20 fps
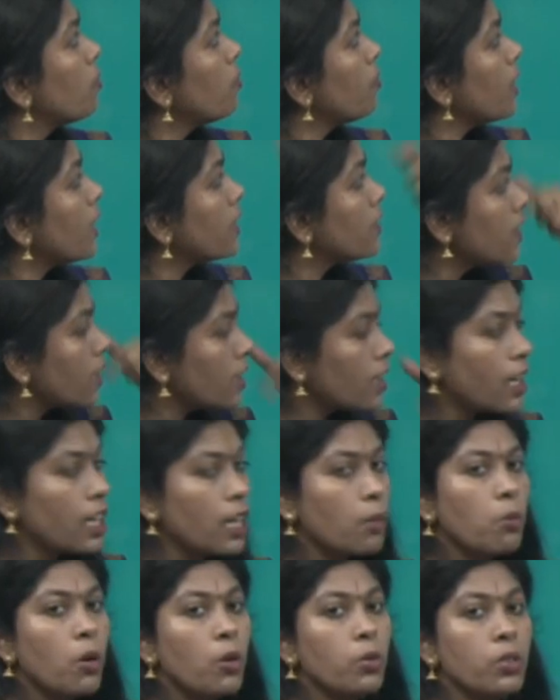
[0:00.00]
we are thinking
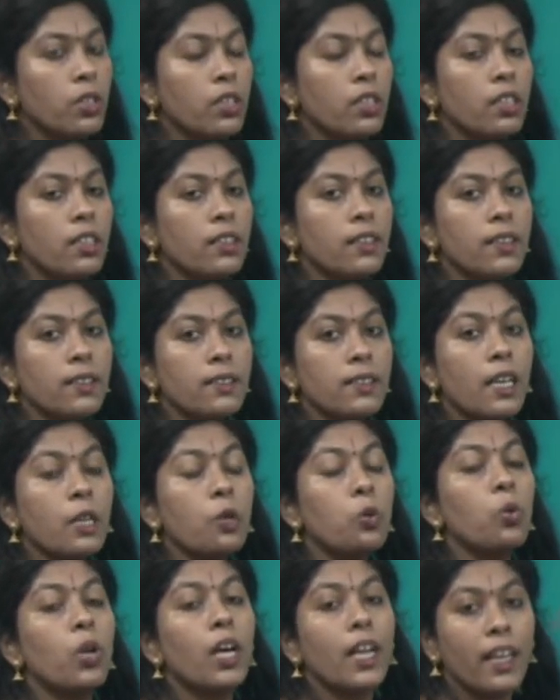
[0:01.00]
about the
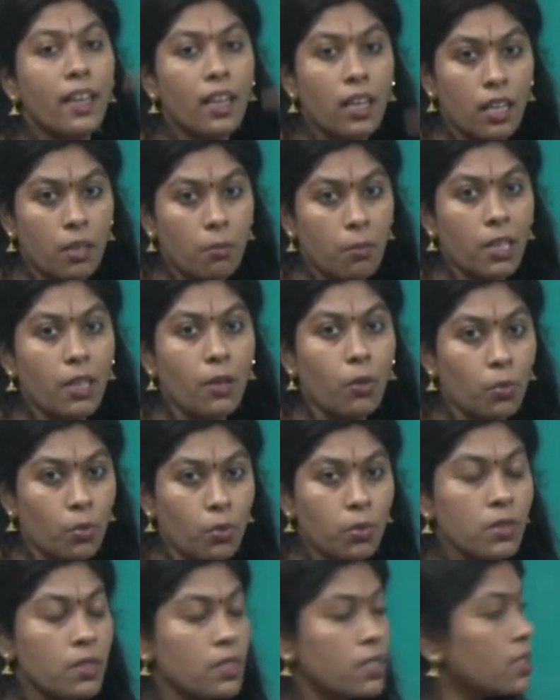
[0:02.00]
circular economy now.
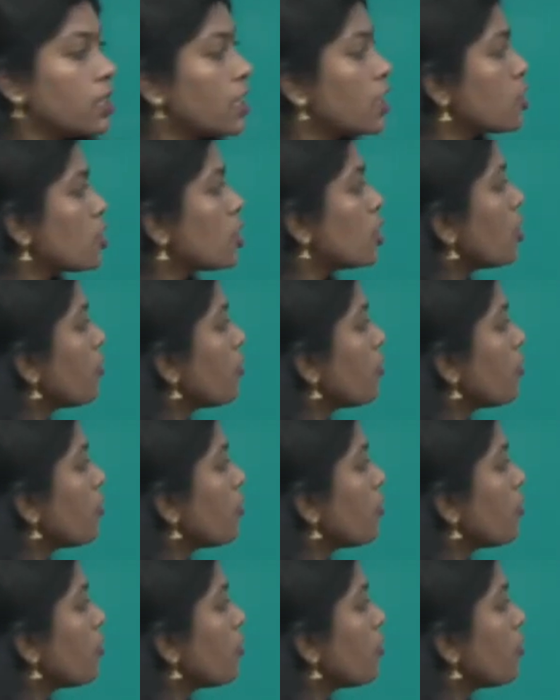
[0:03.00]
So, instead